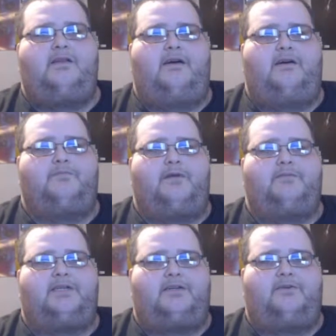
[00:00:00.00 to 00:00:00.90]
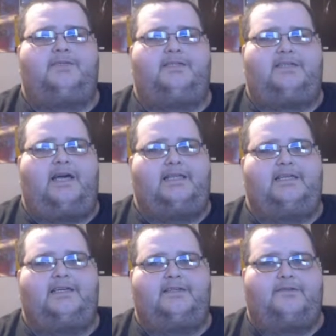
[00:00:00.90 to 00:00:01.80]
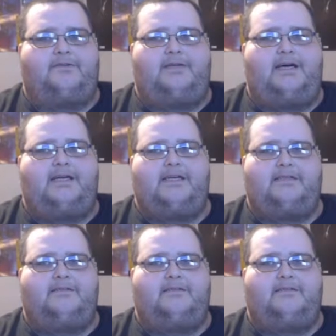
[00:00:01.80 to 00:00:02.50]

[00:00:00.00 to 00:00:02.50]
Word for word: I'm, I'm gonna go with Silent Hill. I...